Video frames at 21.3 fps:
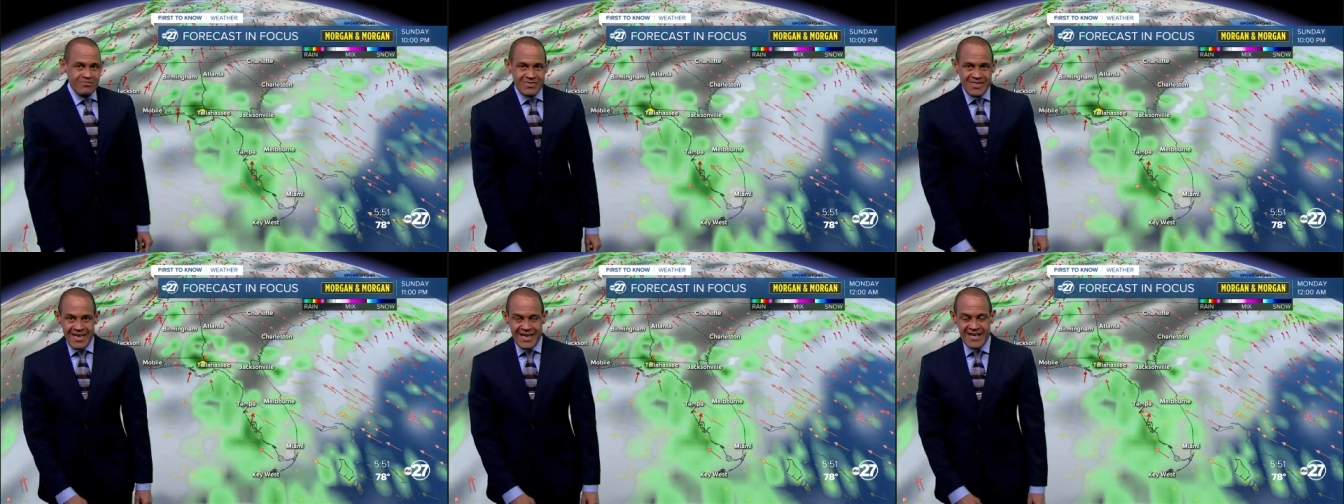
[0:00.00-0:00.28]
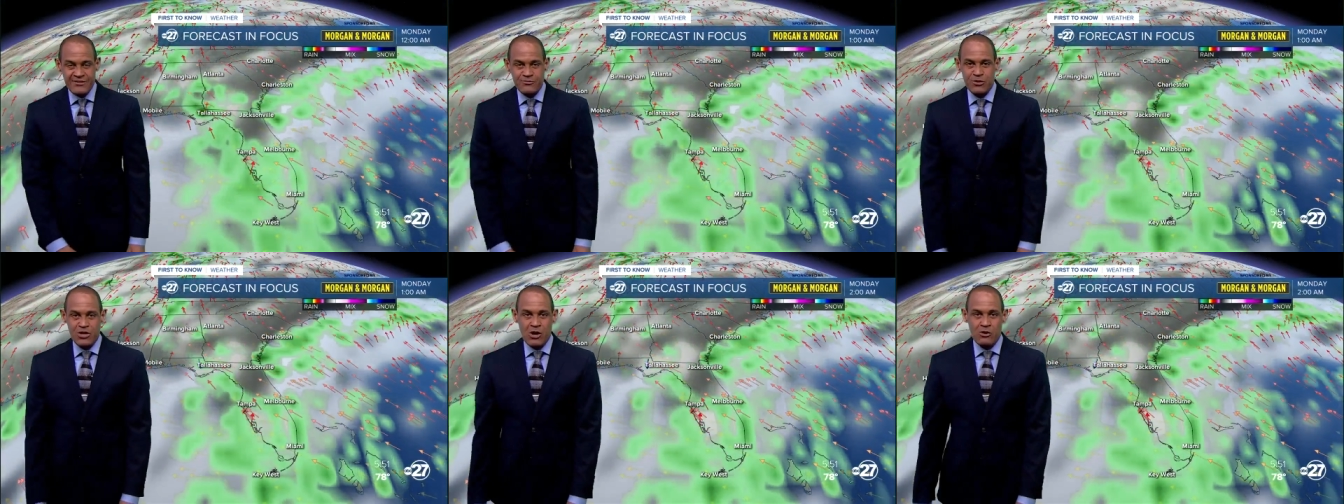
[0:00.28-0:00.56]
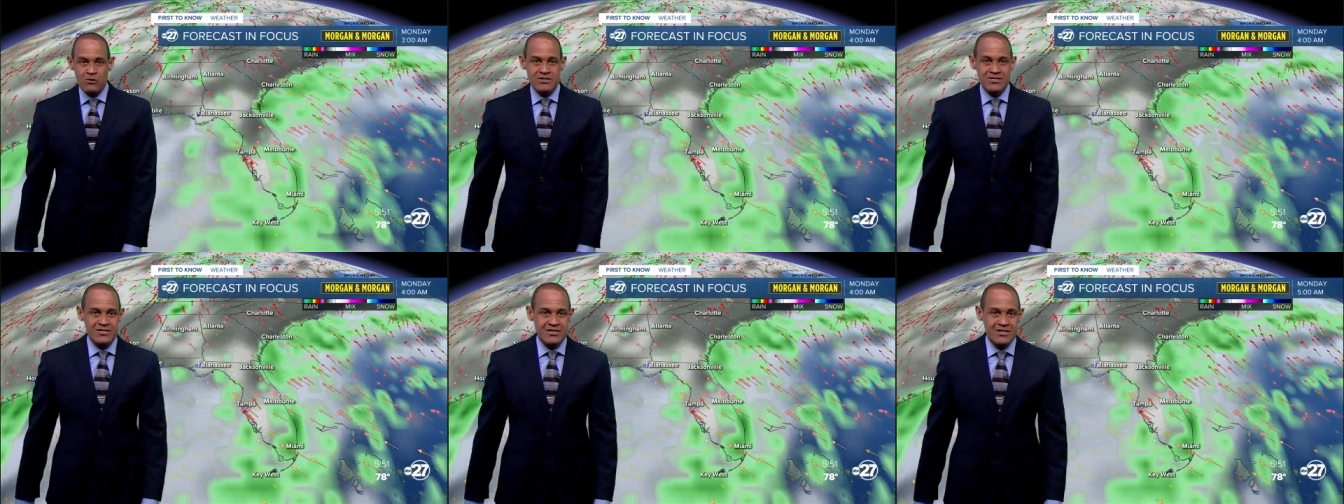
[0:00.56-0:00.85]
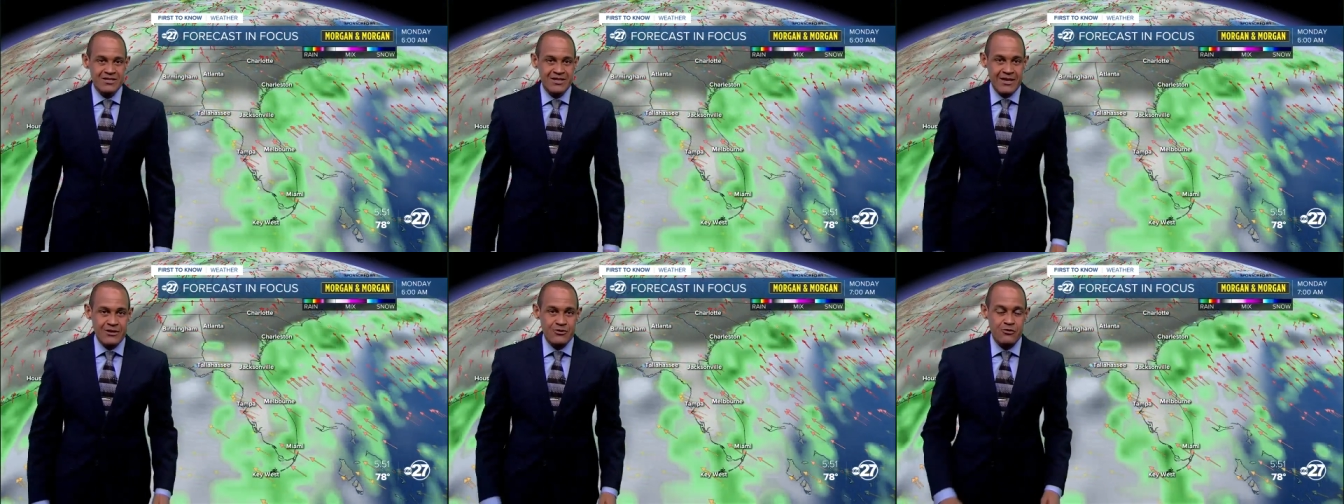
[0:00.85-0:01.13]
as we go
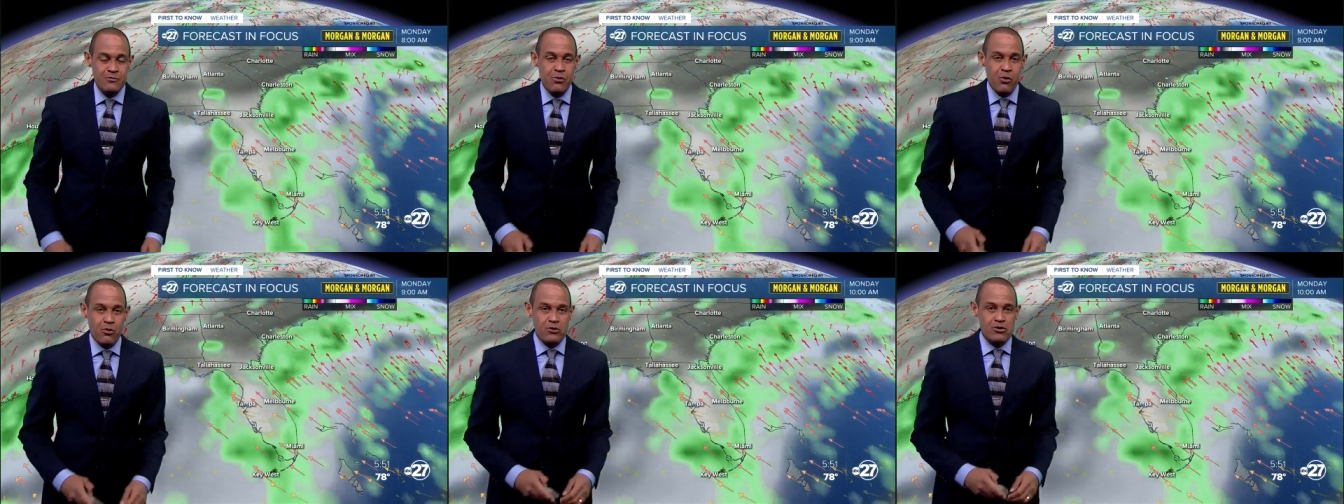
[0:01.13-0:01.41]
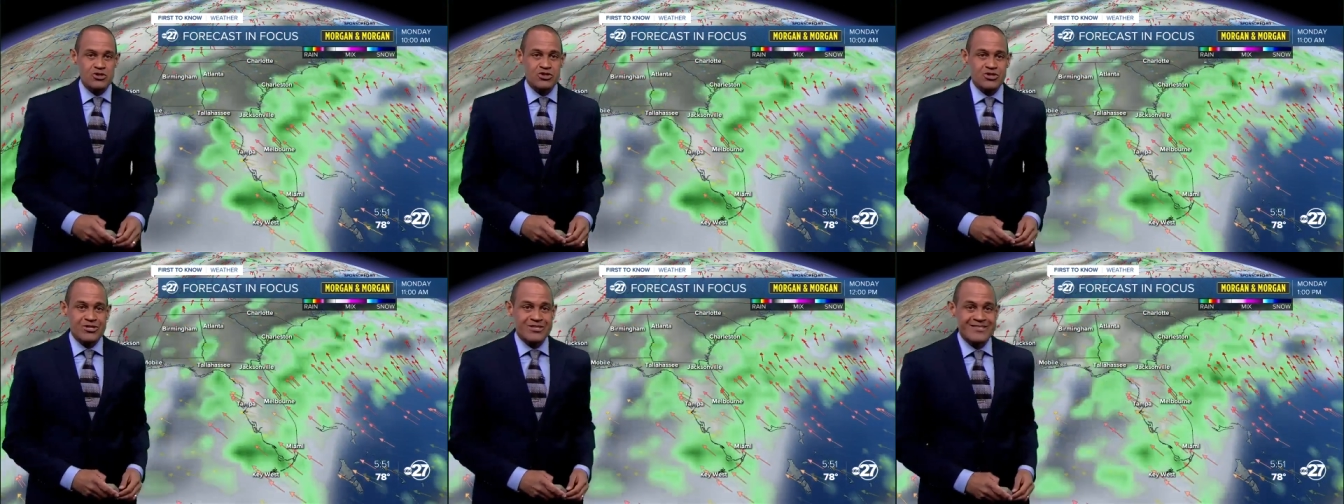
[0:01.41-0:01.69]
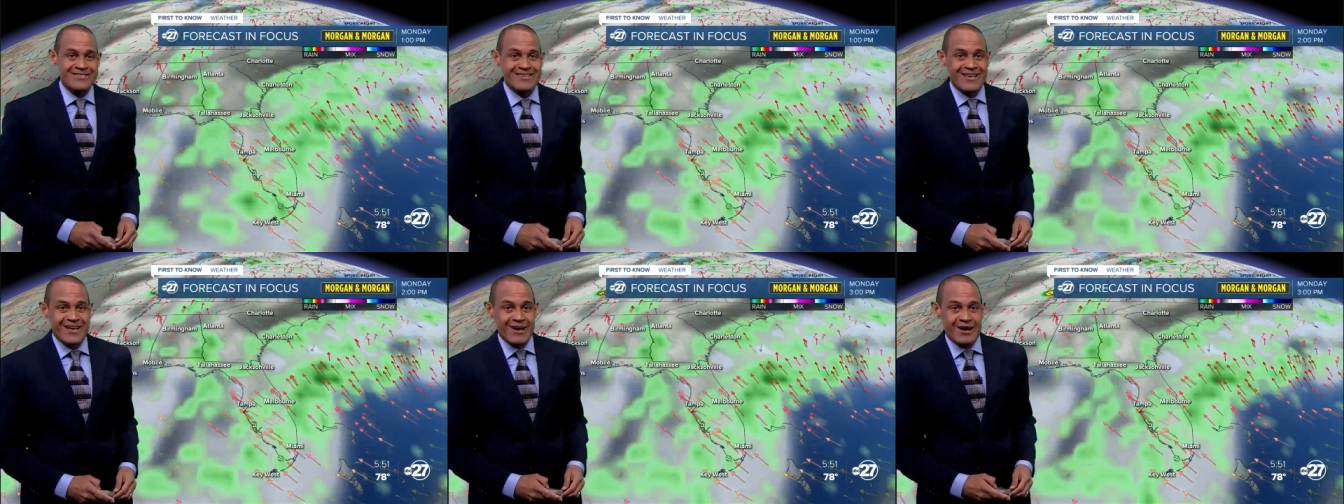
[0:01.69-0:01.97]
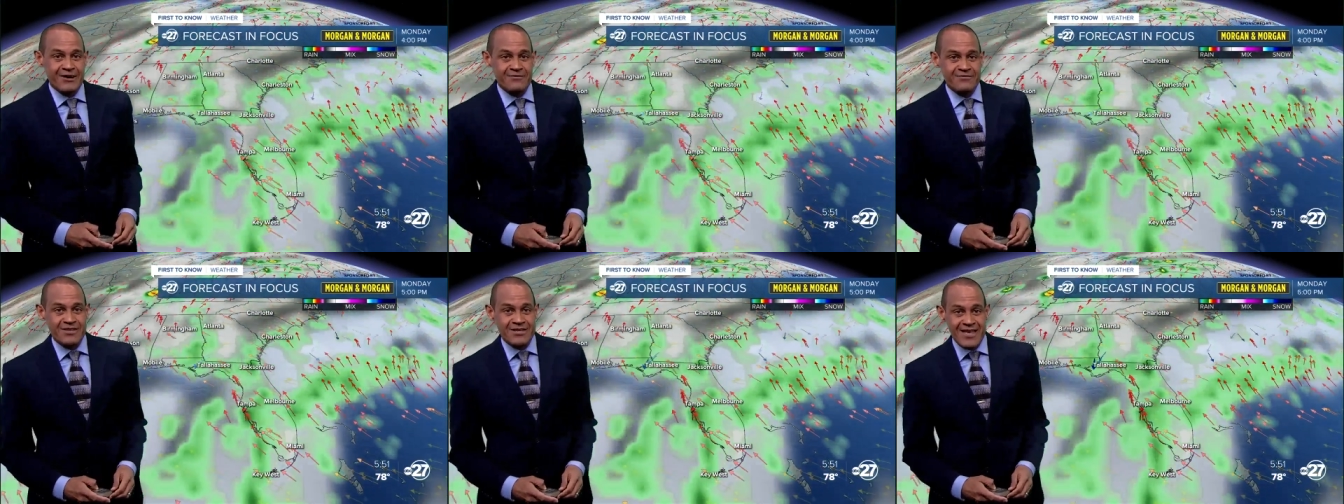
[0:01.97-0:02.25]
into the later portions
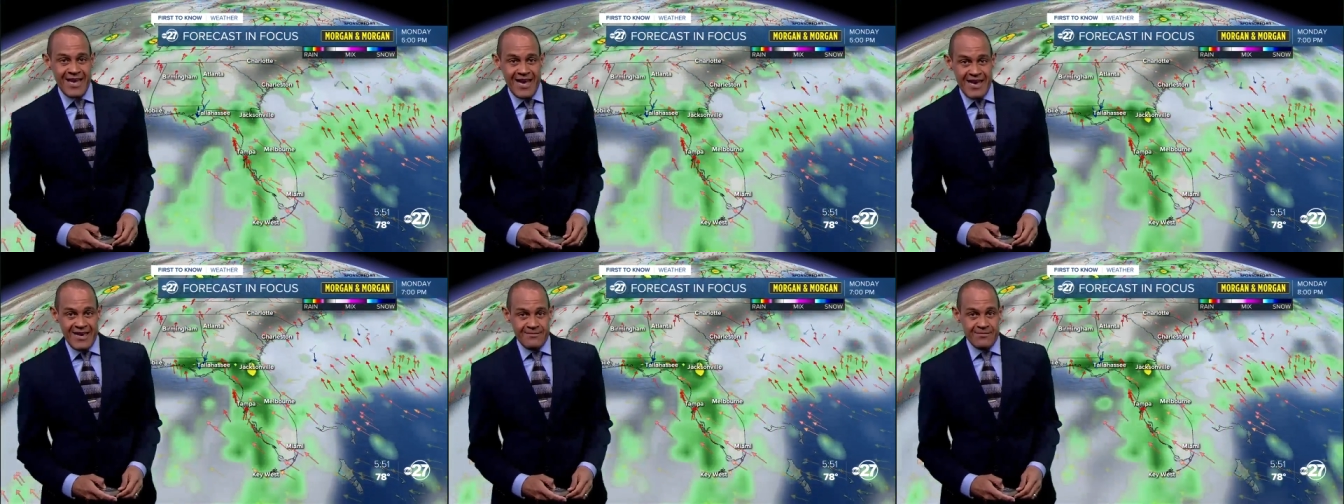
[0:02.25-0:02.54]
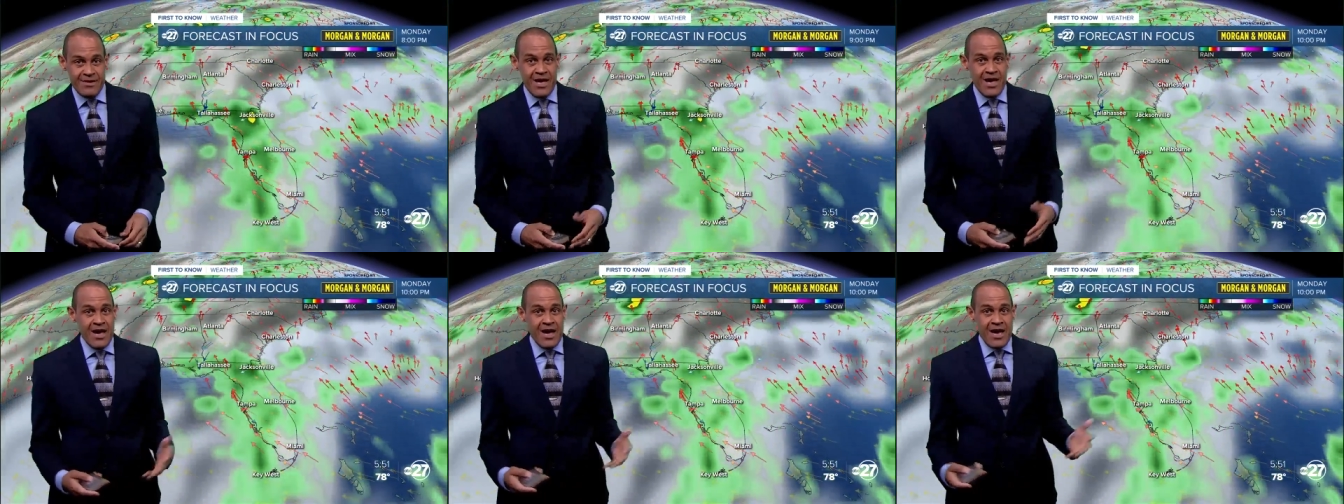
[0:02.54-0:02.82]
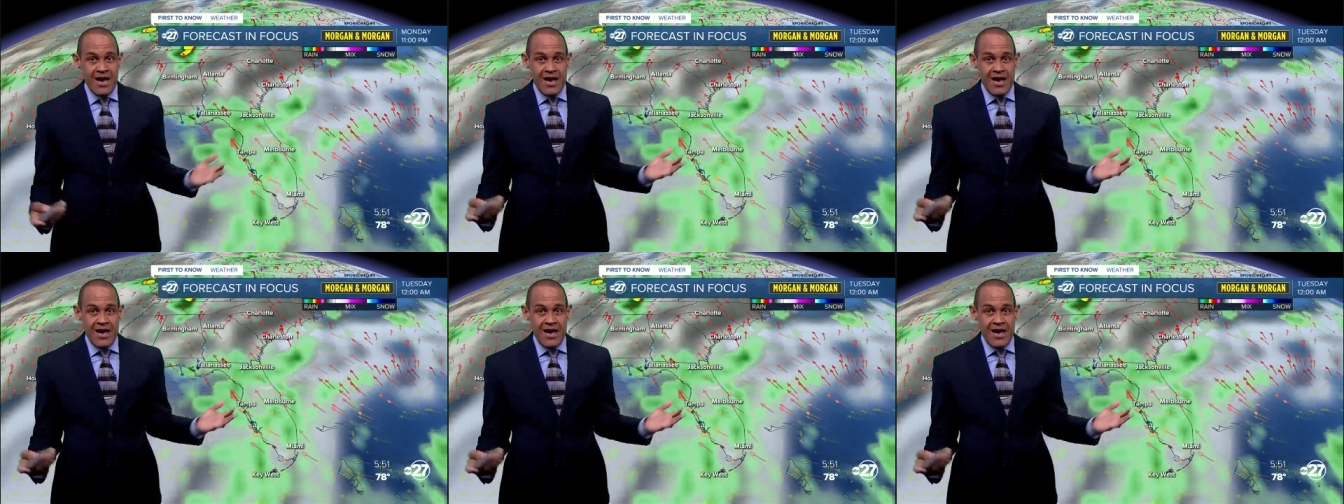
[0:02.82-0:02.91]
of the game.